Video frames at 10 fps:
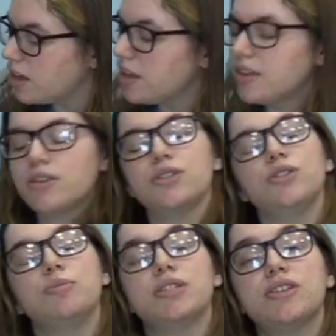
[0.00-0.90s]
They also
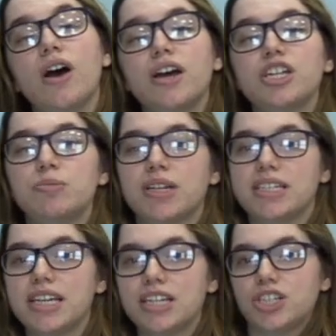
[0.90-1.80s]
do massage,
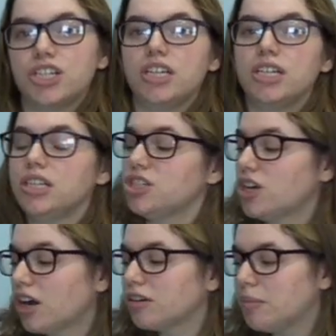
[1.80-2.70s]
meditation,
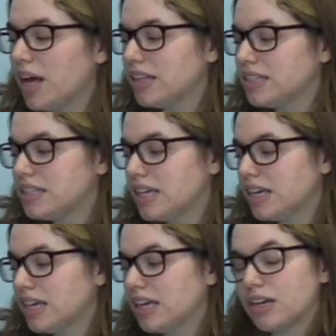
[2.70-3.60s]
chakra
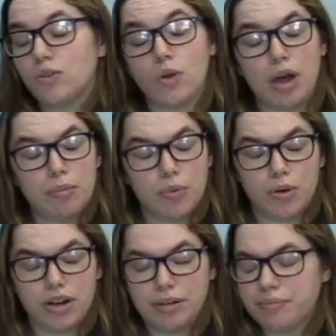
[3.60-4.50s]
balancing, and a lot
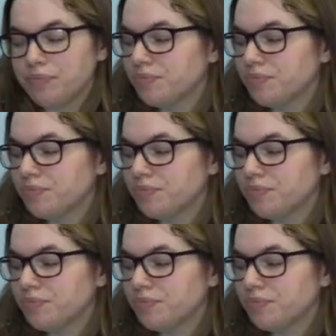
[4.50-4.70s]
more.